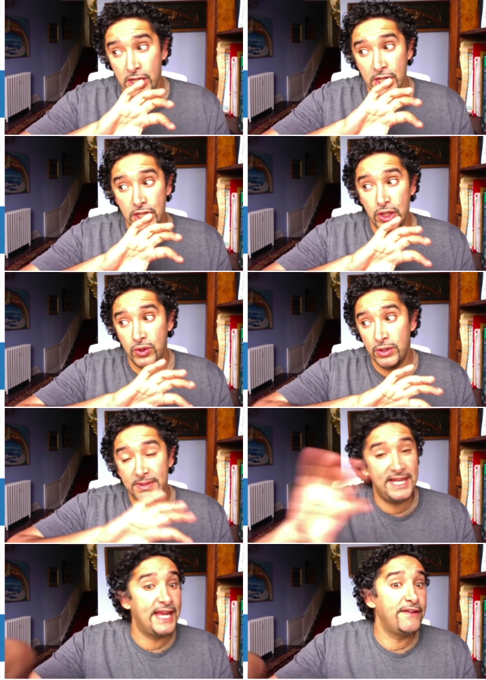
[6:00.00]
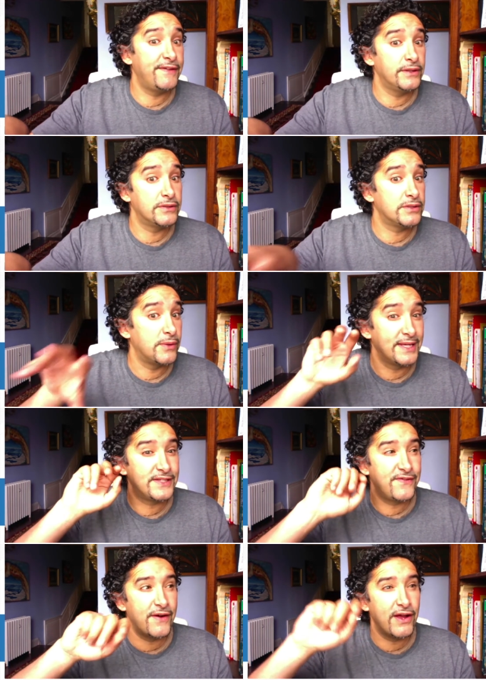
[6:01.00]
you could be in any field. So it's
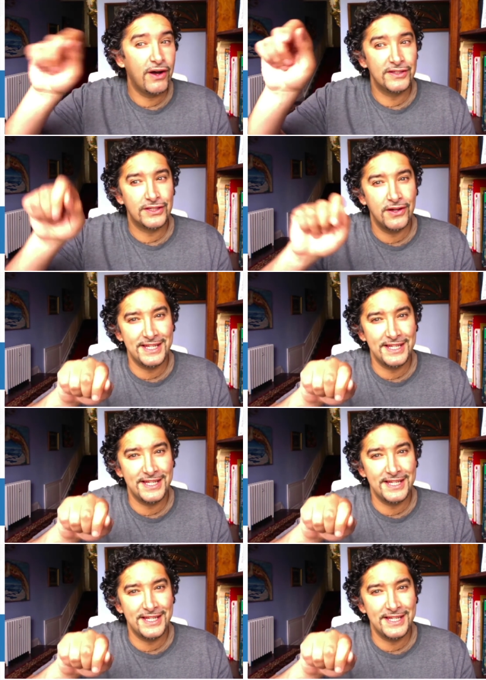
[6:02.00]
very hard to kind of